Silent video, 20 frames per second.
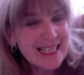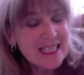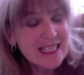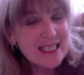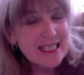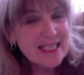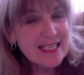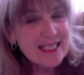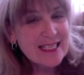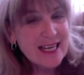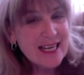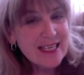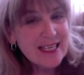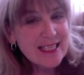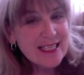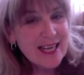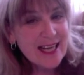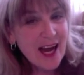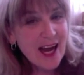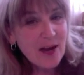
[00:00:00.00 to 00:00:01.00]
It's an
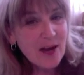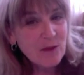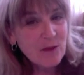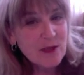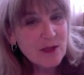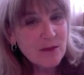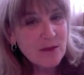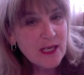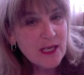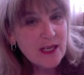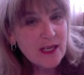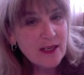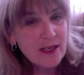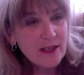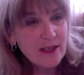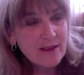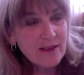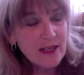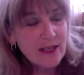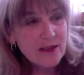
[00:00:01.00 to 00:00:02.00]
exciting time to be
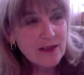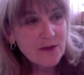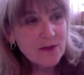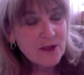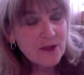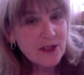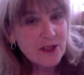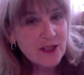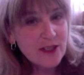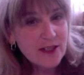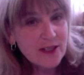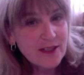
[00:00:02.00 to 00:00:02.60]
here, that's for sure.